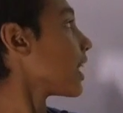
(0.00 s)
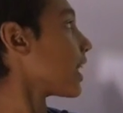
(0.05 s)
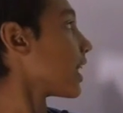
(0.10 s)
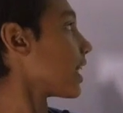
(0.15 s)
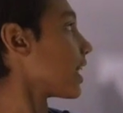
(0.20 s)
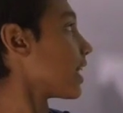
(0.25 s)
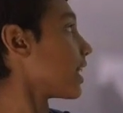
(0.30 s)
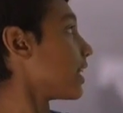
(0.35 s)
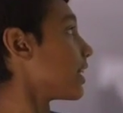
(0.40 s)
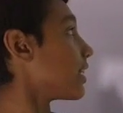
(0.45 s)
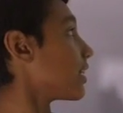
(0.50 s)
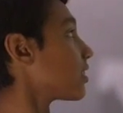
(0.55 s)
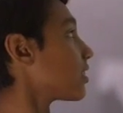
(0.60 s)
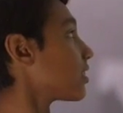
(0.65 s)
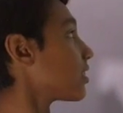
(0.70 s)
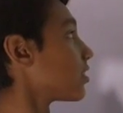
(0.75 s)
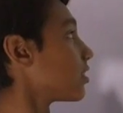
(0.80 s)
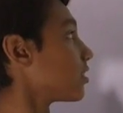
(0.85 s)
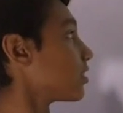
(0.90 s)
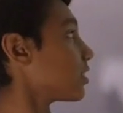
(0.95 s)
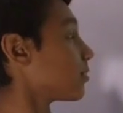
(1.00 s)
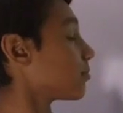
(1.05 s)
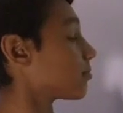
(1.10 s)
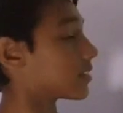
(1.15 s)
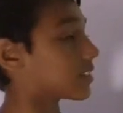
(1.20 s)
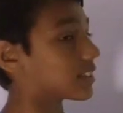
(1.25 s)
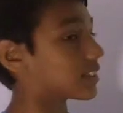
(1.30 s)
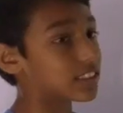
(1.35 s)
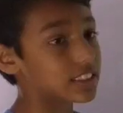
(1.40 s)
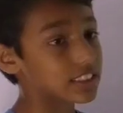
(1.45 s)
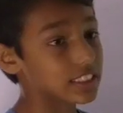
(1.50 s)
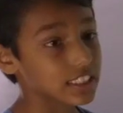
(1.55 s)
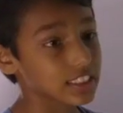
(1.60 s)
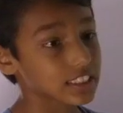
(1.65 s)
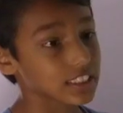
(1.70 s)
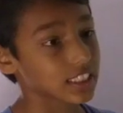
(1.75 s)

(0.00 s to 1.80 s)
and closing parentheses,